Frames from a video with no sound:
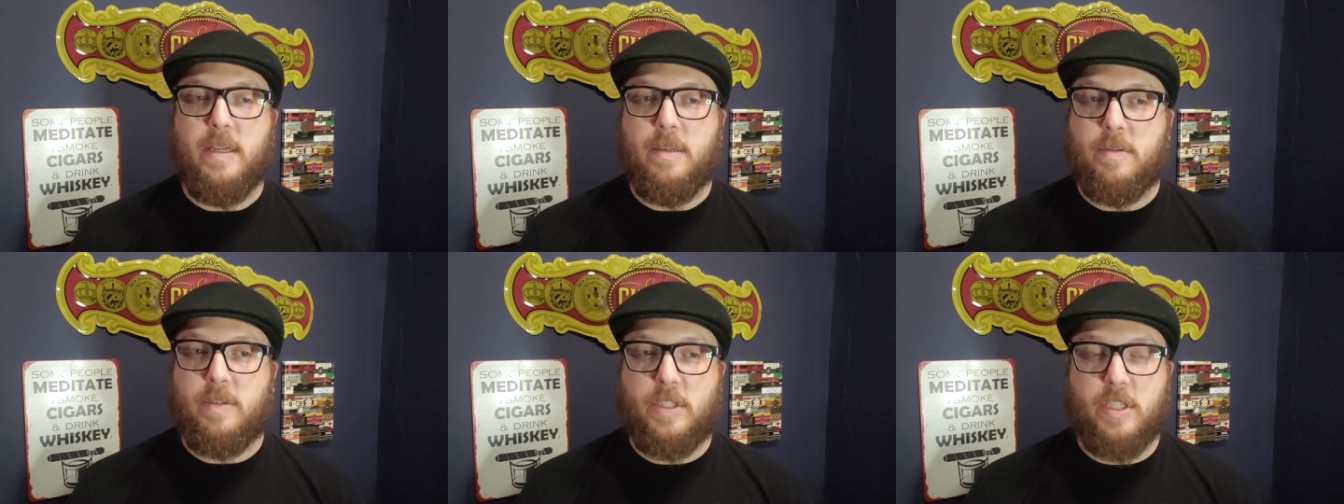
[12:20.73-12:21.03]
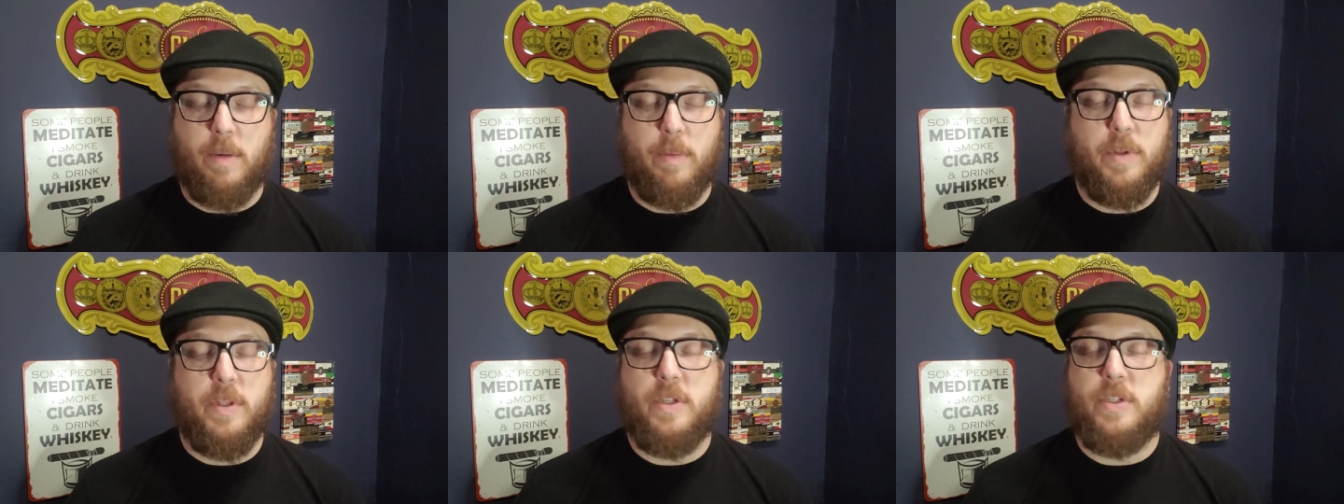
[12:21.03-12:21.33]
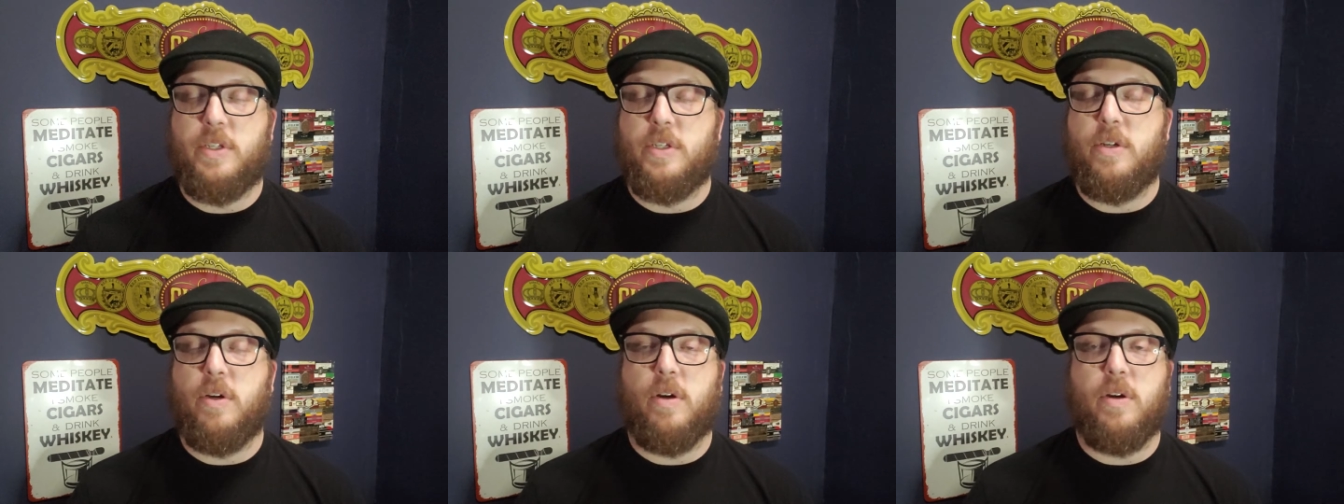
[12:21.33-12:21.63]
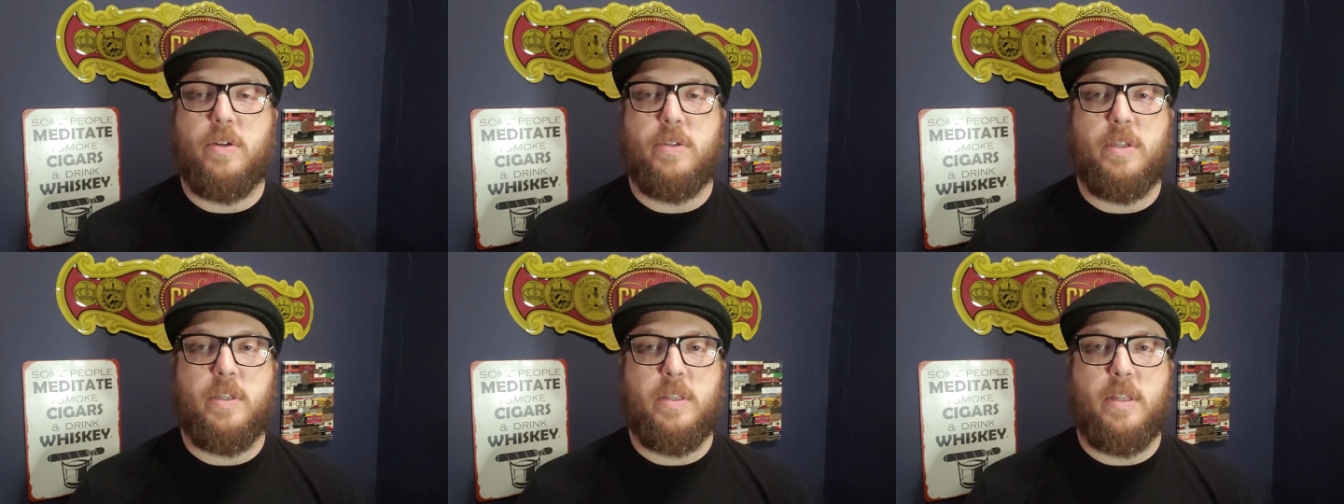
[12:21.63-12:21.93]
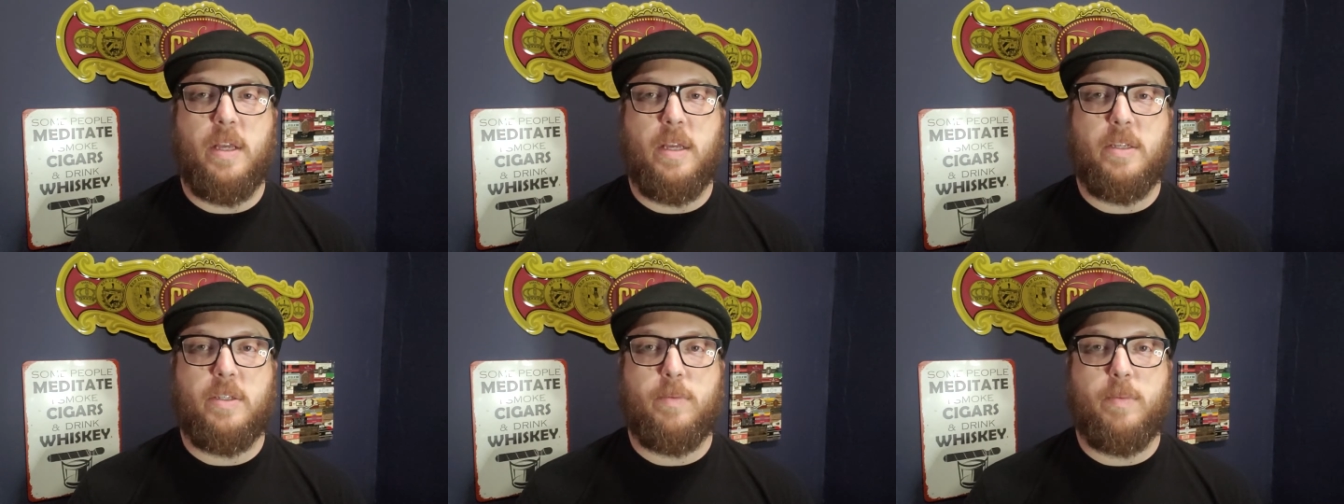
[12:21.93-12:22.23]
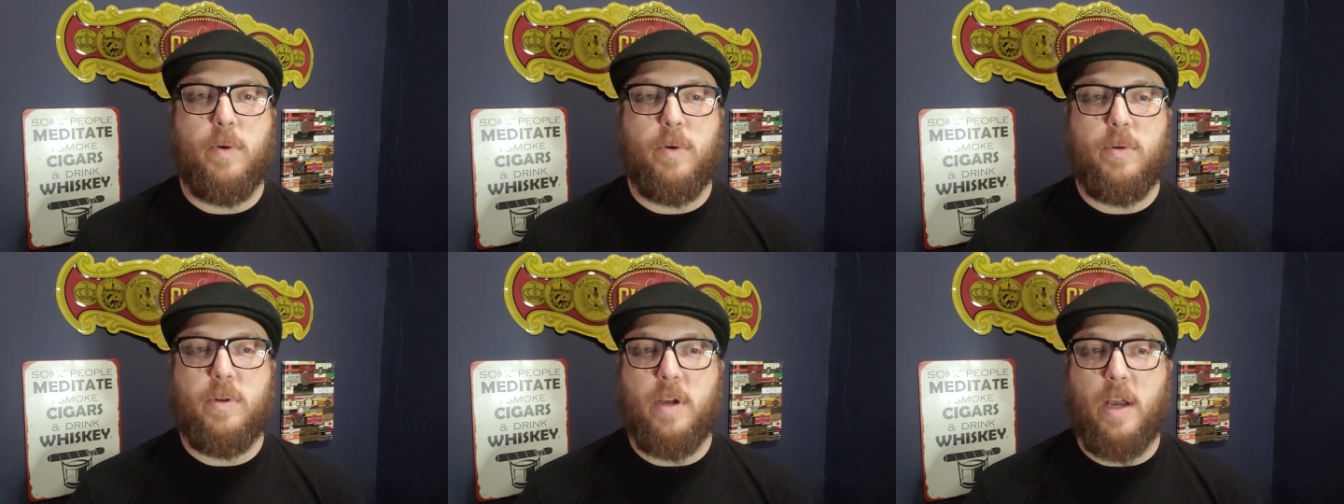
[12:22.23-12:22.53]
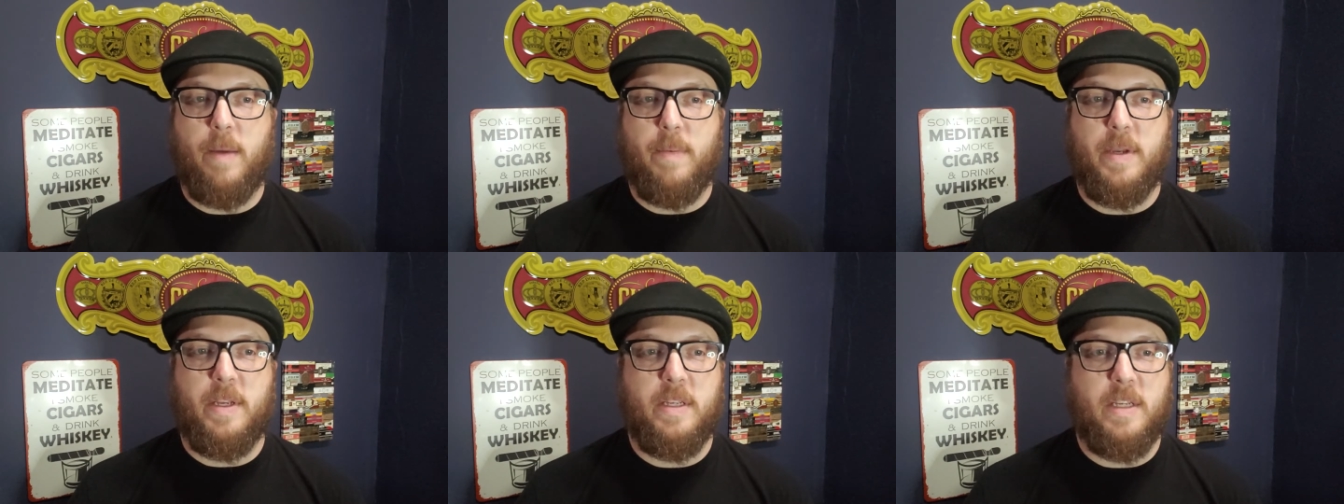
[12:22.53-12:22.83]
some of the cigars that I smoke,
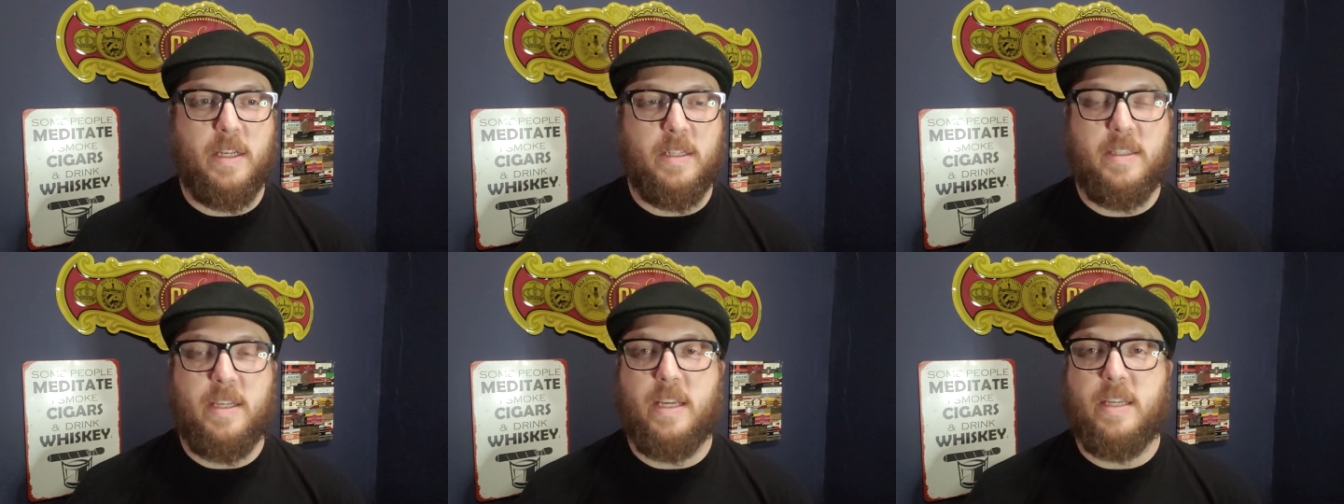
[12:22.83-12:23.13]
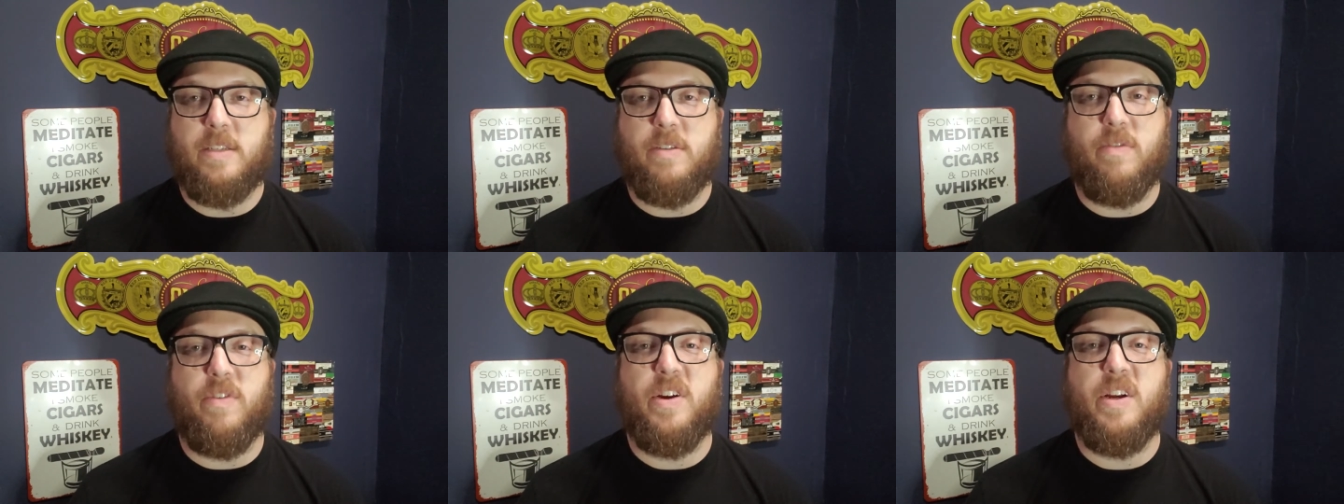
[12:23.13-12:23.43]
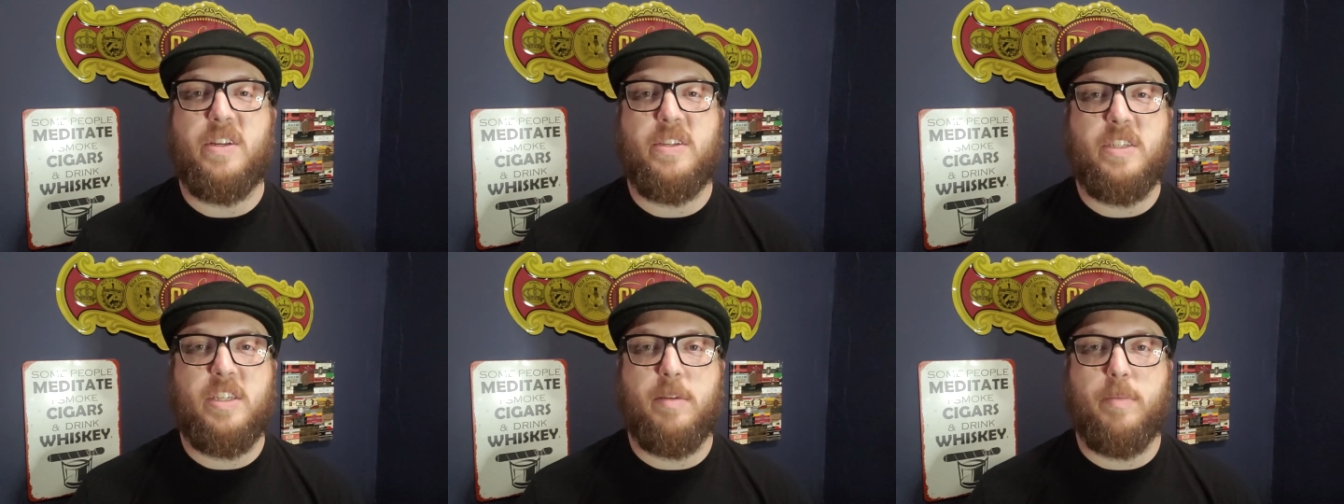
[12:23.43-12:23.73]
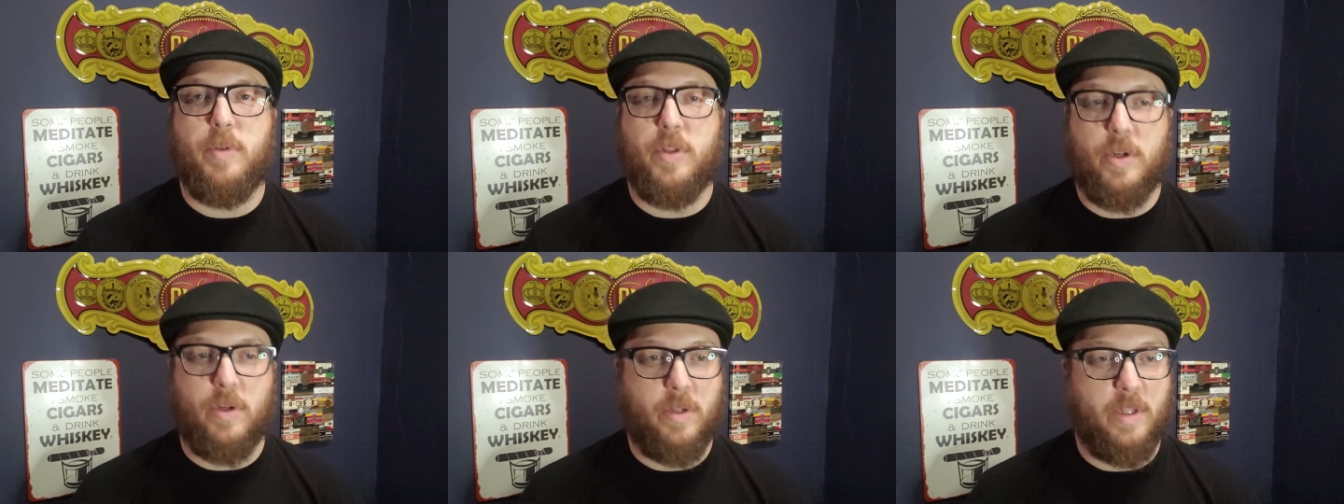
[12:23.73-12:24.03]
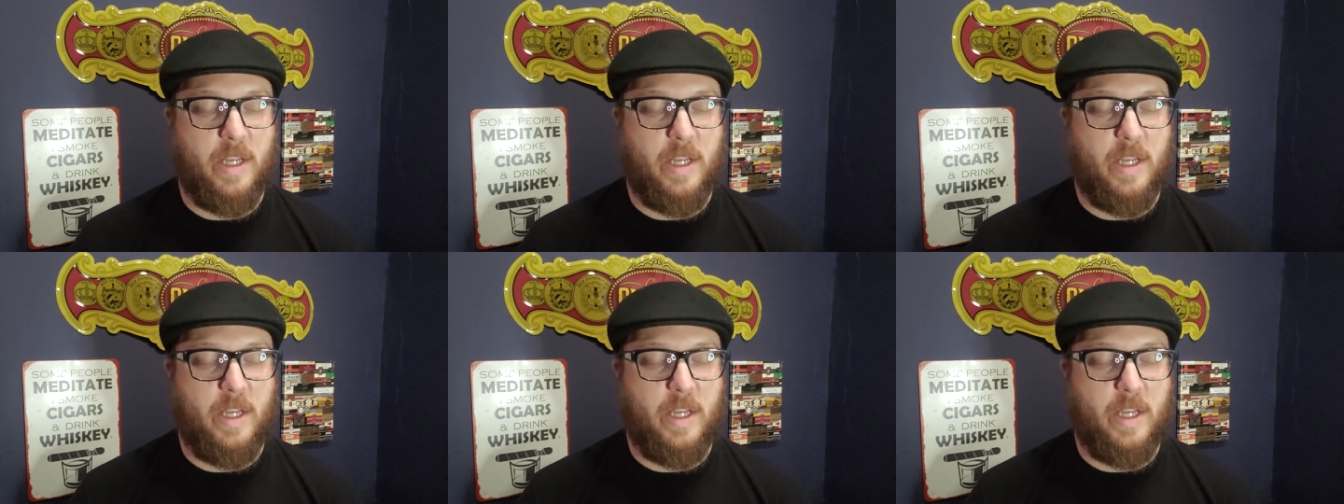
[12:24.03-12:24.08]
can taste very similar.